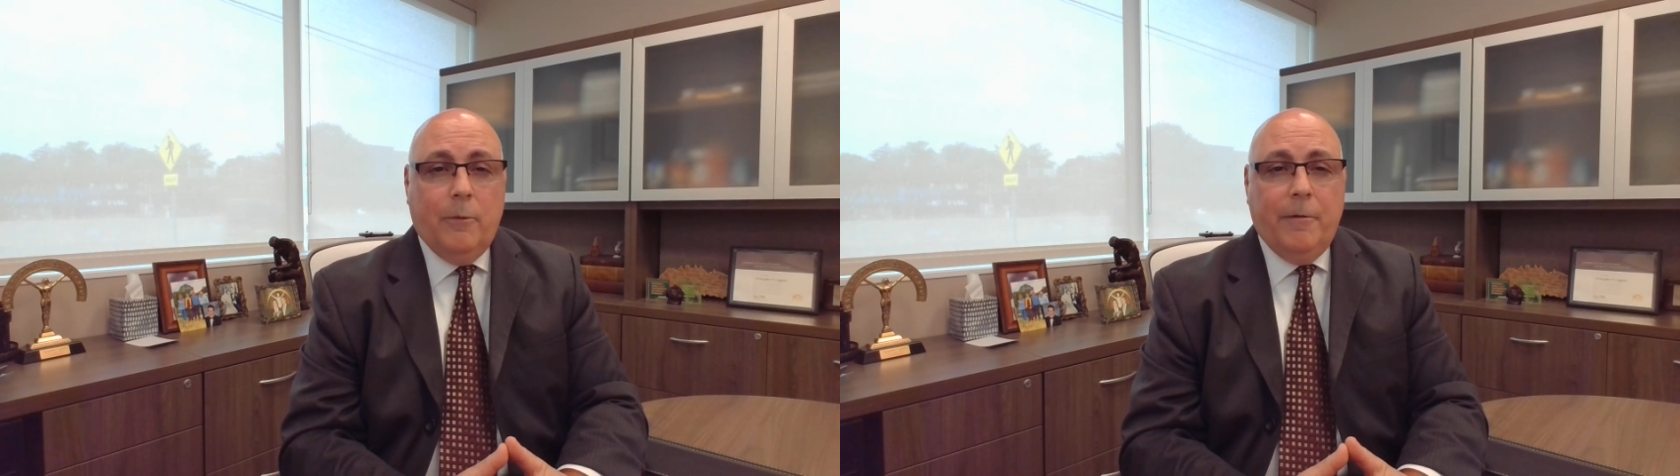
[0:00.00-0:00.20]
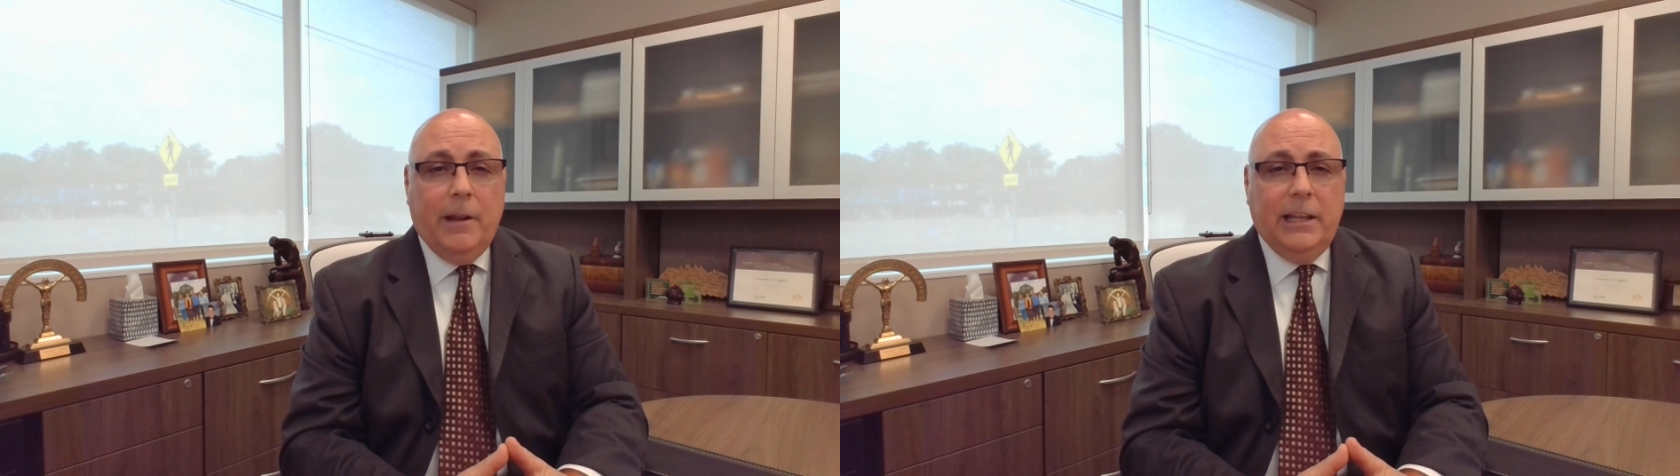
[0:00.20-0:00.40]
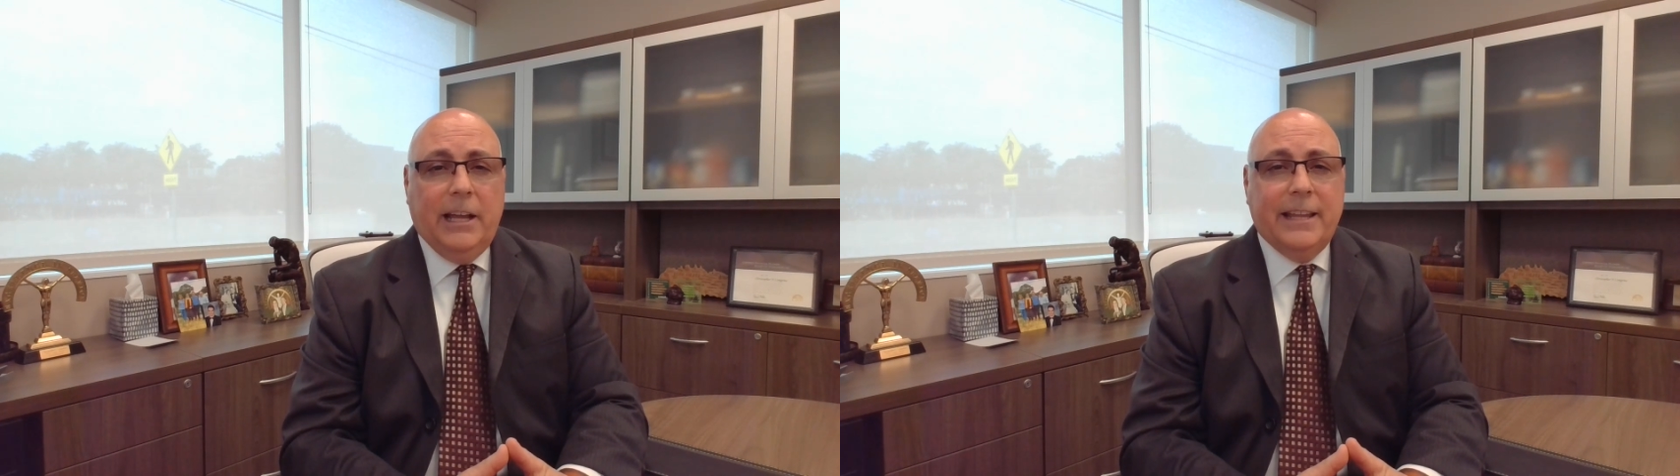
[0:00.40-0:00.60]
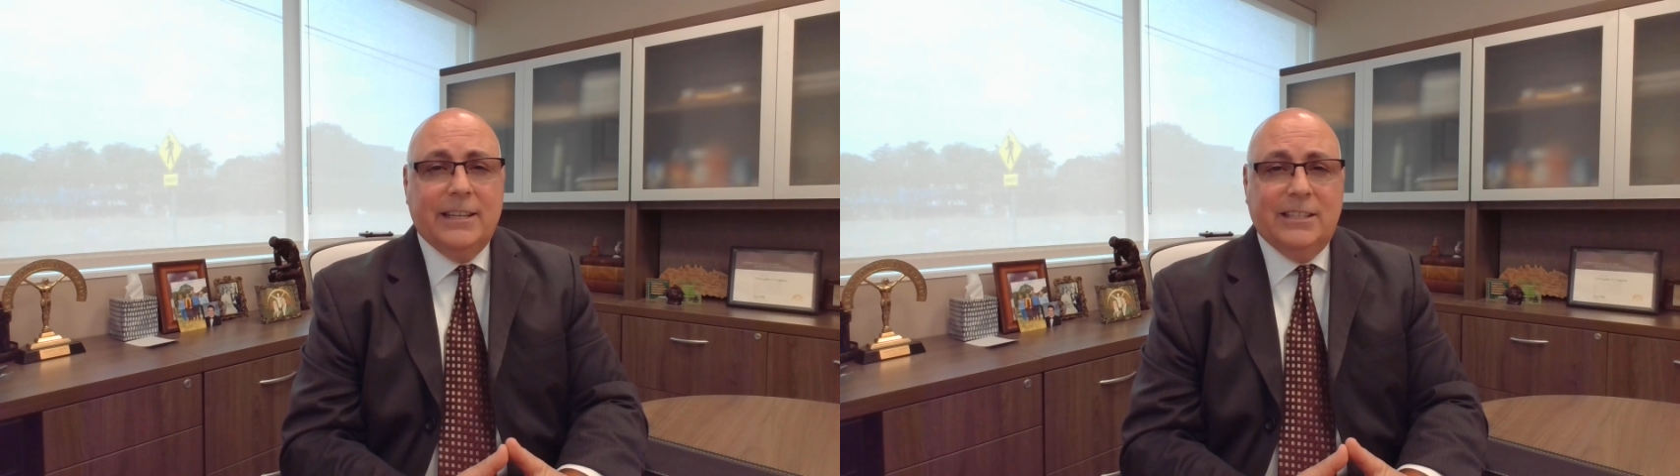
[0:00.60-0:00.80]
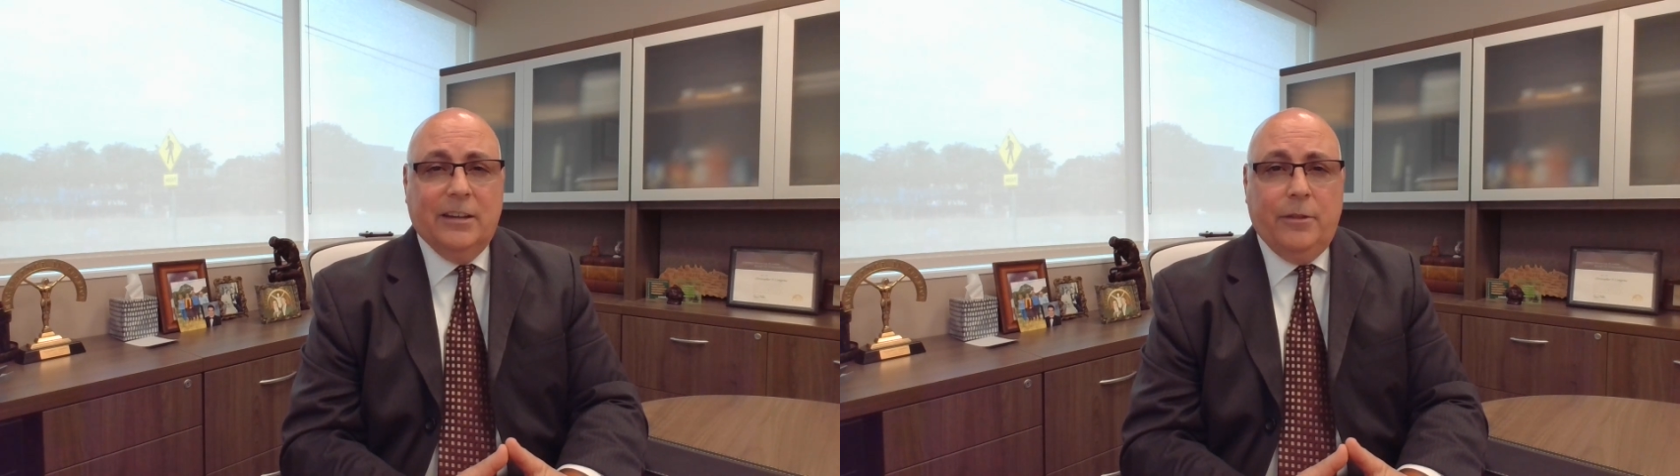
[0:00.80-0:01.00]
We really look at
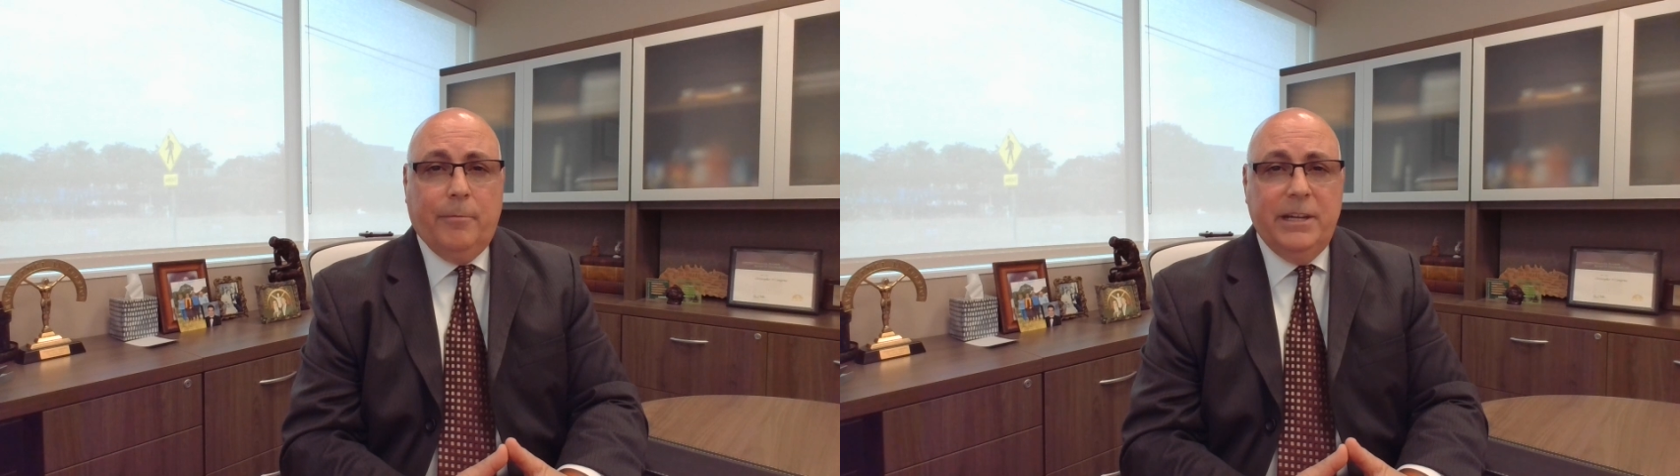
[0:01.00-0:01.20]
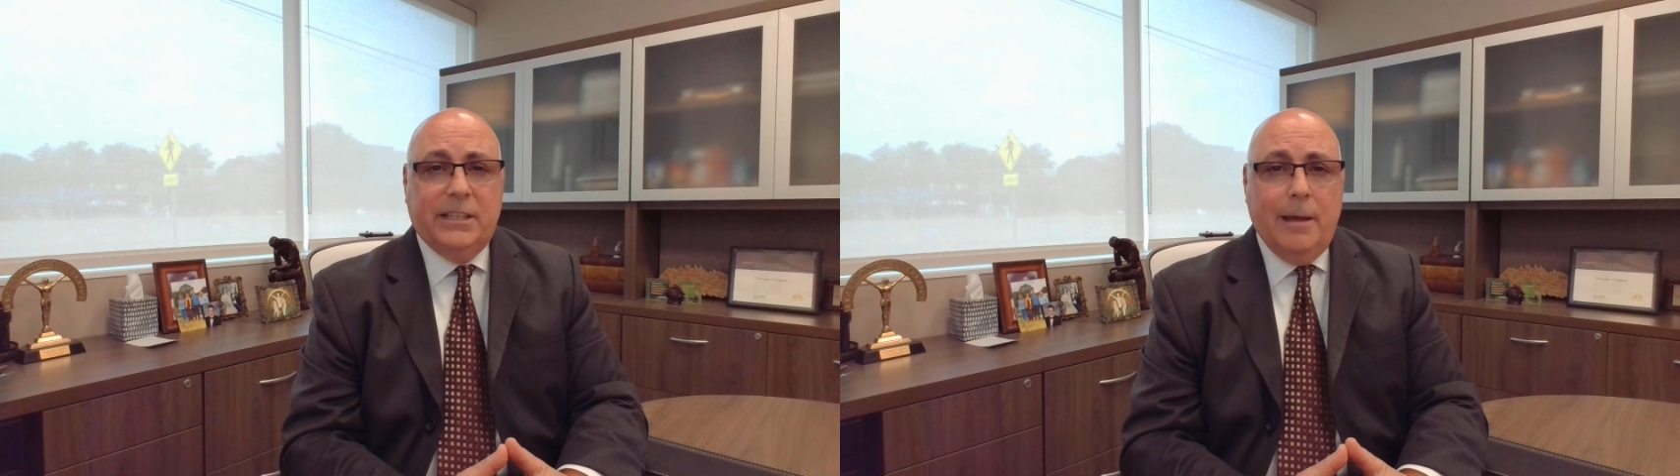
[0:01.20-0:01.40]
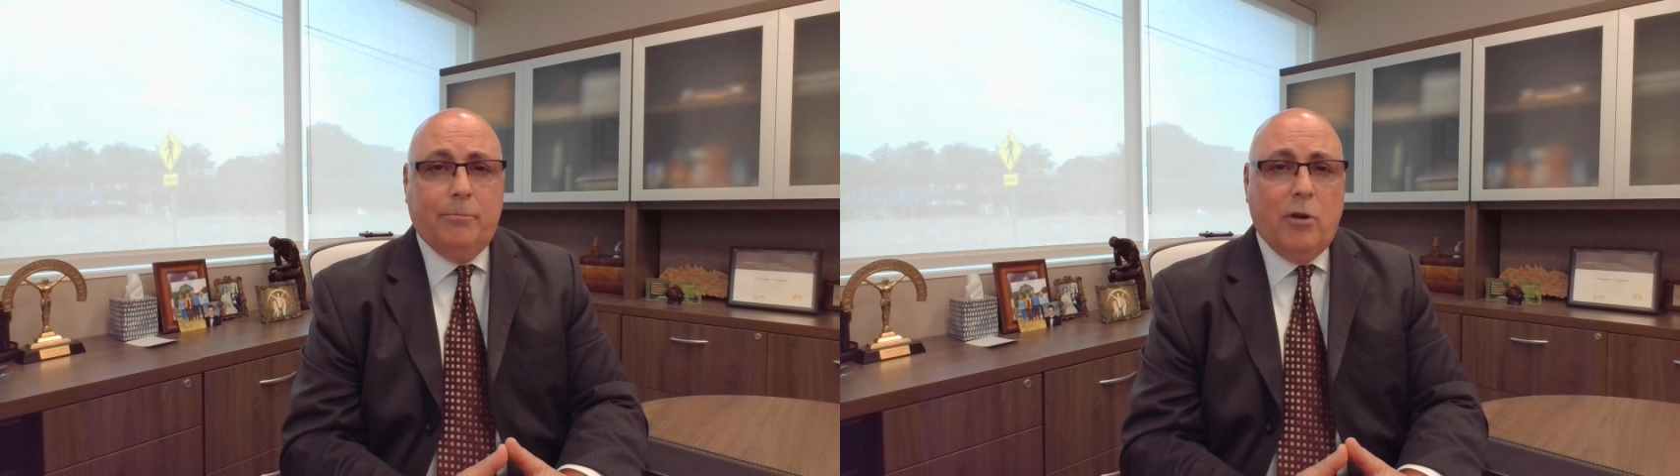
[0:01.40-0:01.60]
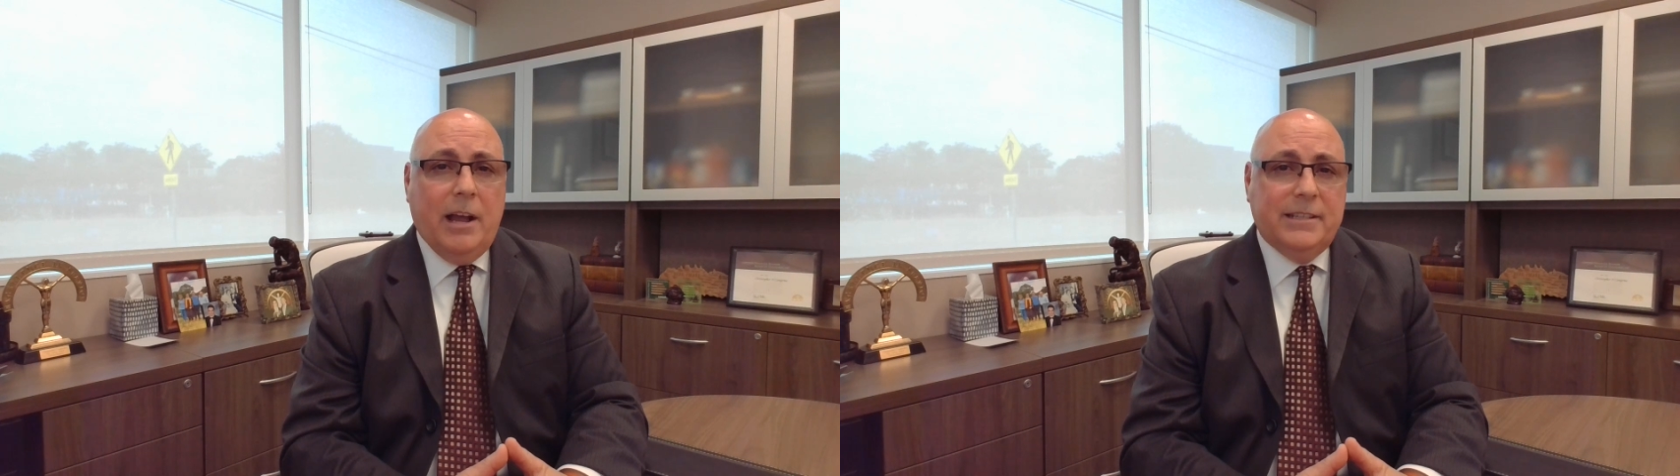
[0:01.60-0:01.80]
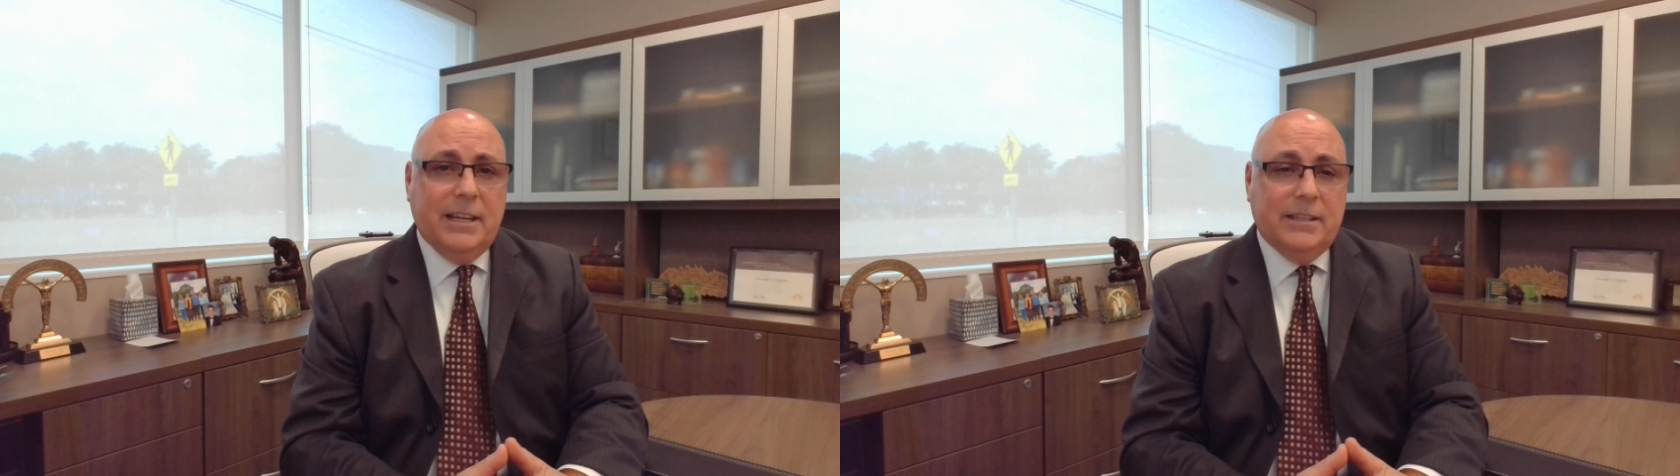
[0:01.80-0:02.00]
this as a three-step
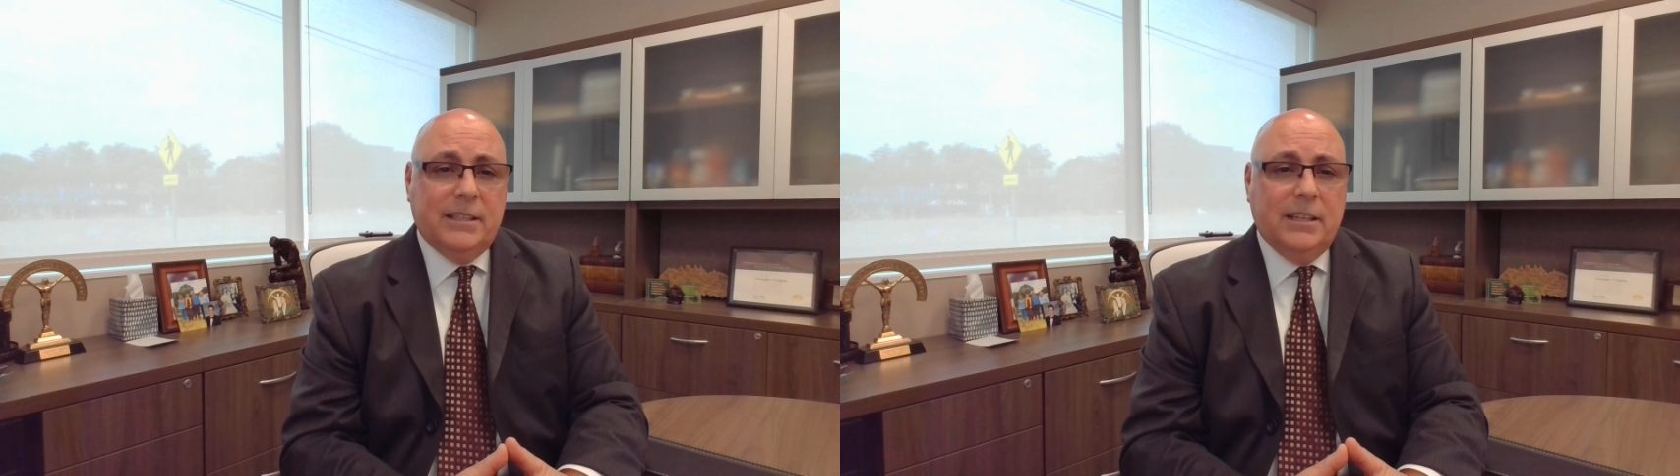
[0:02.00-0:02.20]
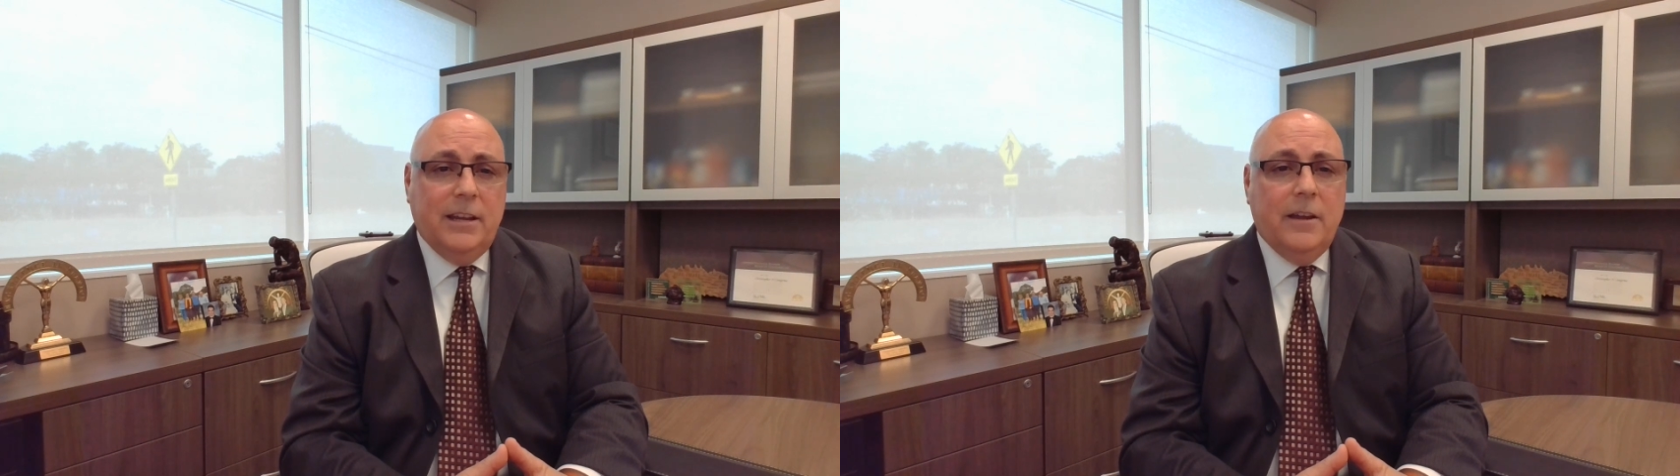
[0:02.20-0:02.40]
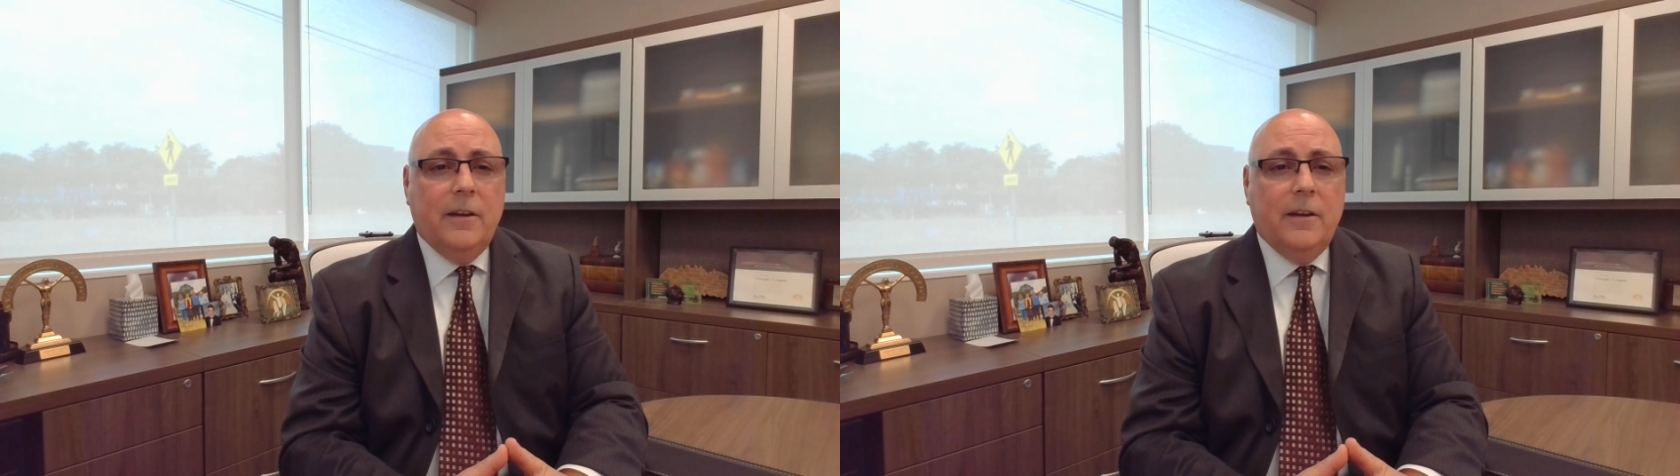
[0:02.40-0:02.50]
process.